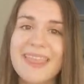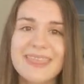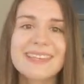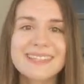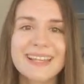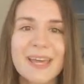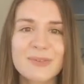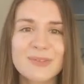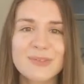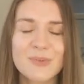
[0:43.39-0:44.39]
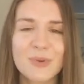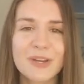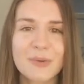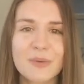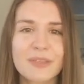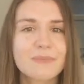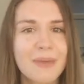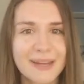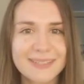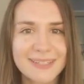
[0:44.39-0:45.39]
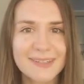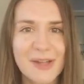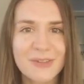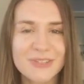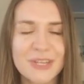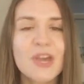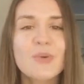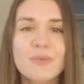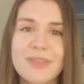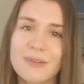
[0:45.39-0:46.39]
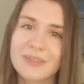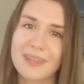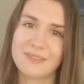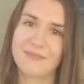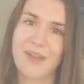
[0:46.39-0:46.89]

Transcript: and this allows you to work with Mach technology without